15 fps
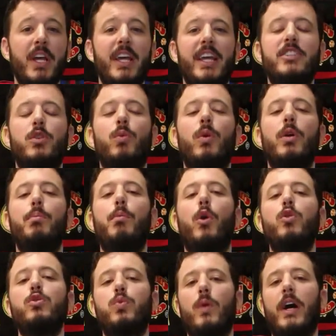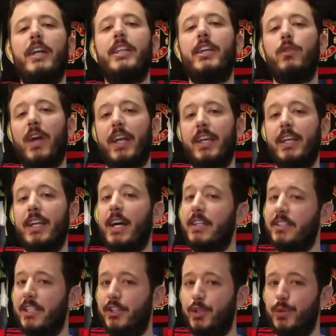is the one most widely recognized
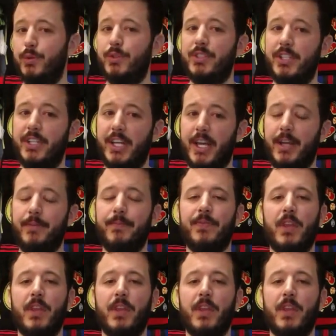and used today.